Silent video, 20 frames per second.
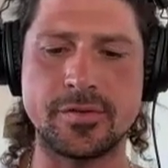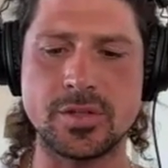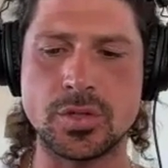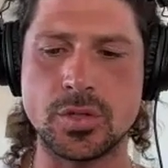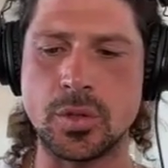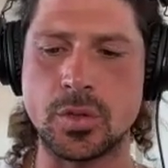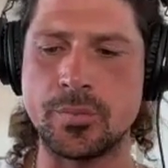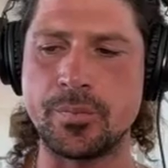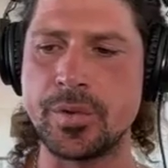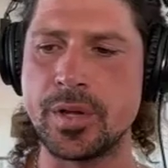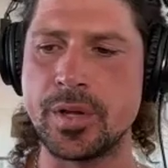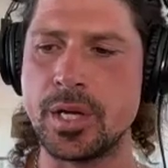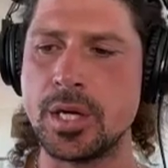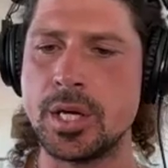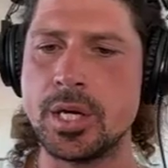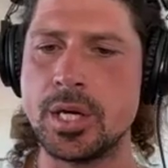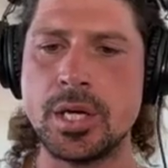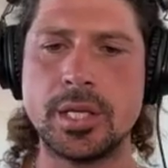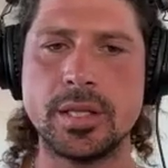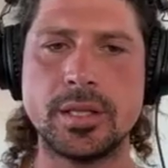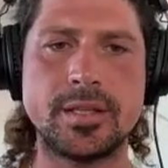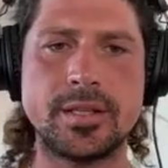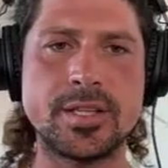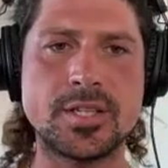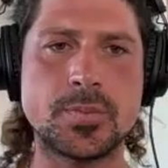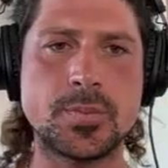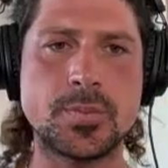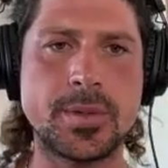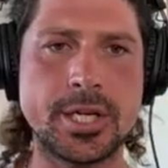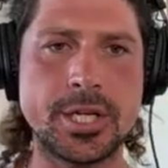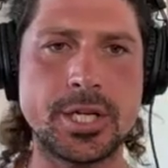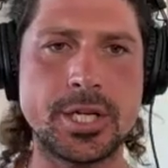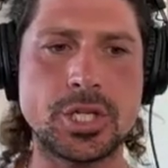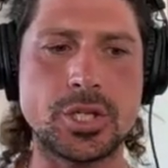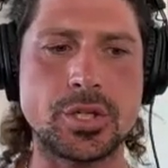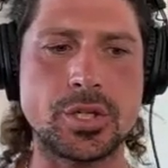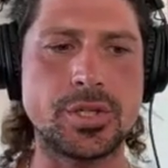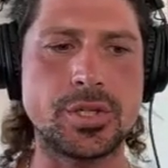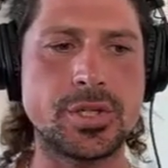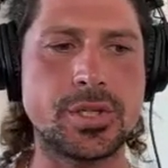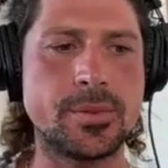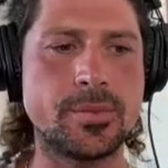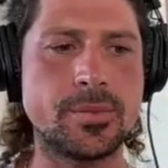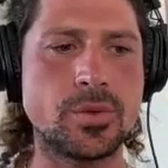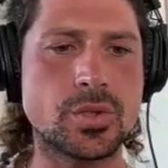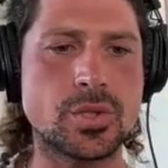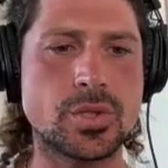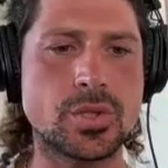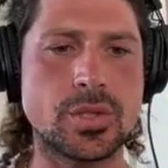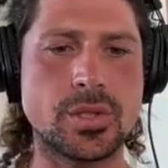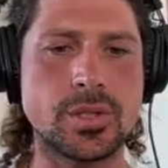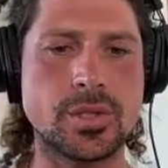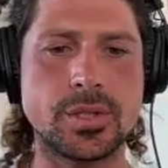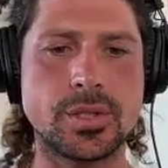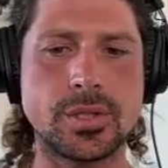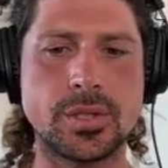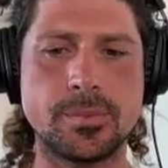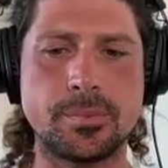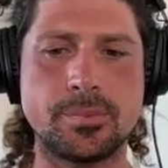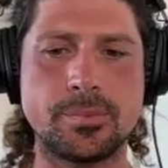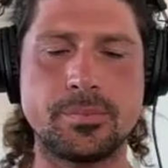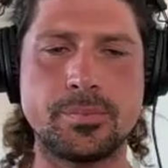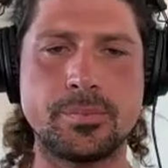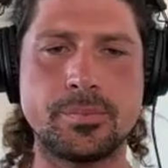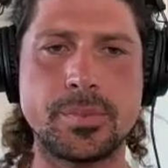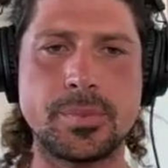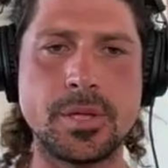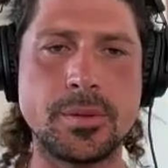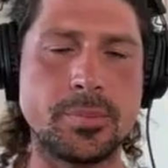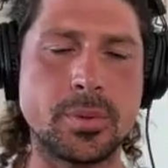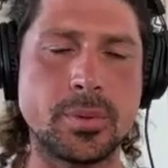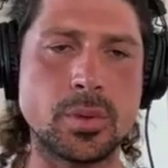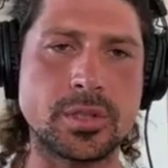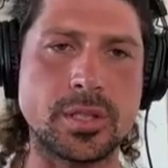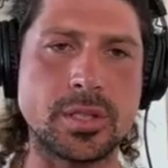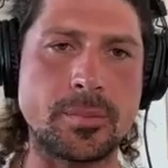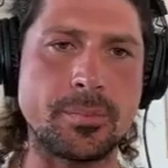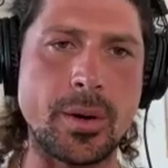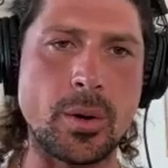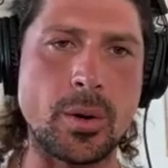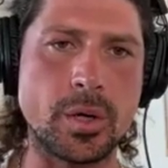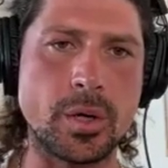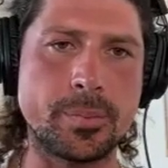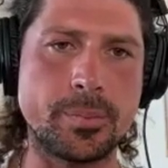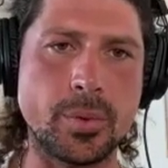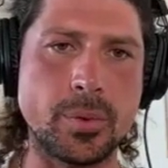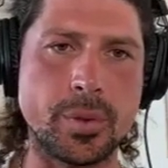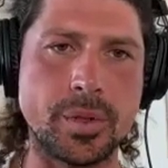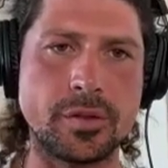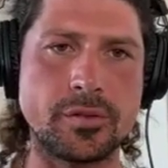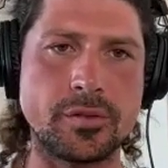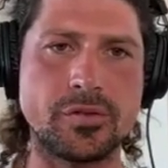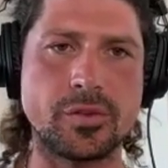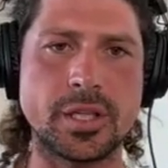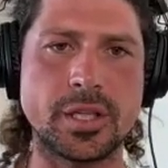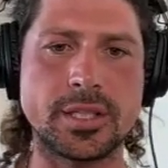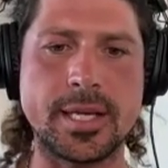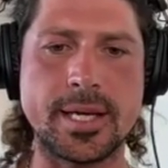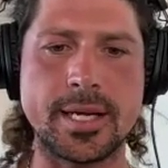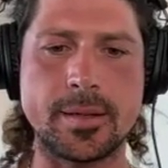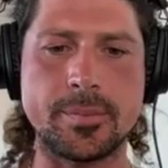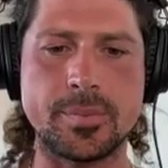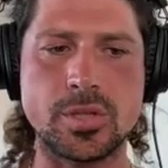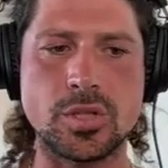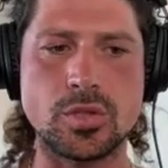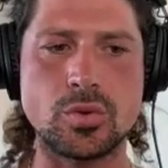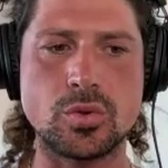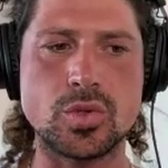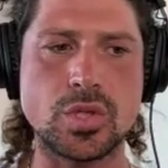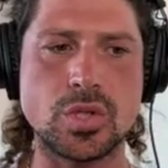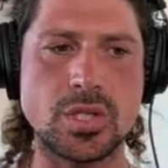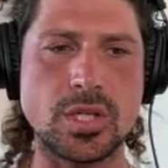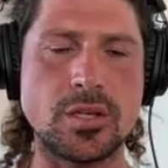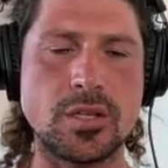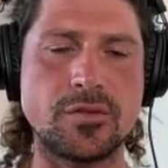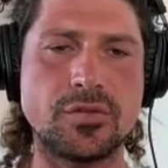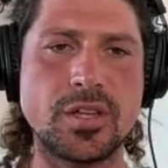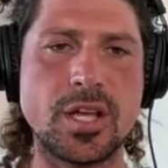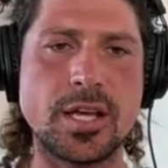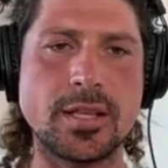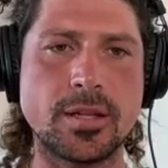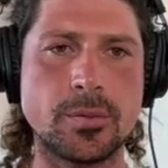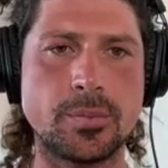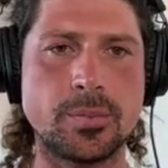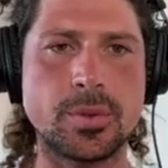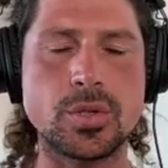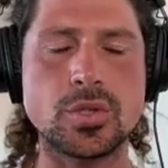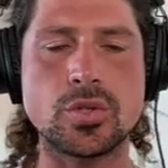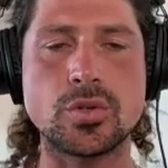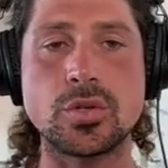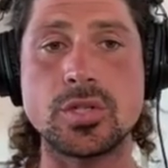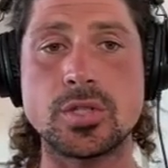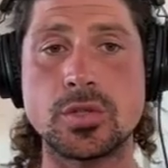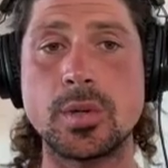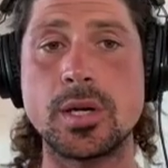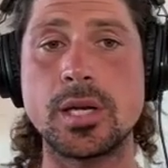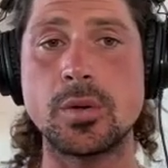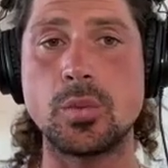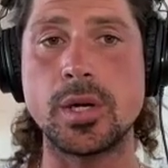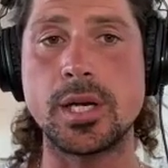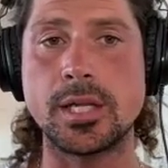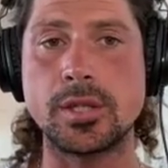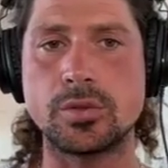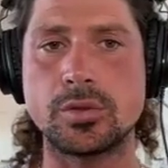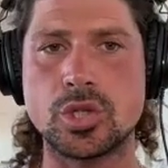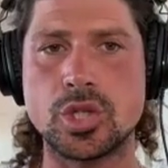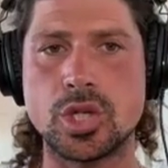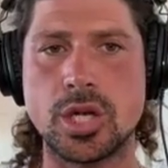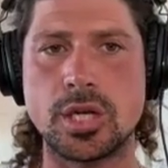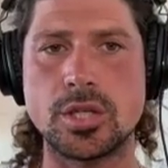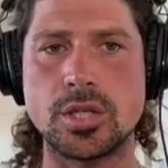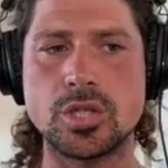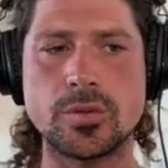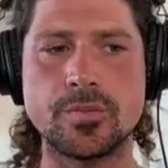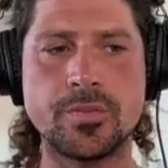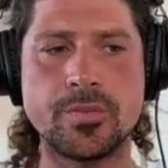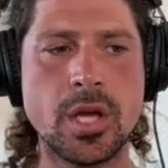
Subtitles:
So, desperation is the most important PowerPoint for a therapist to see if the other person is really willing to change.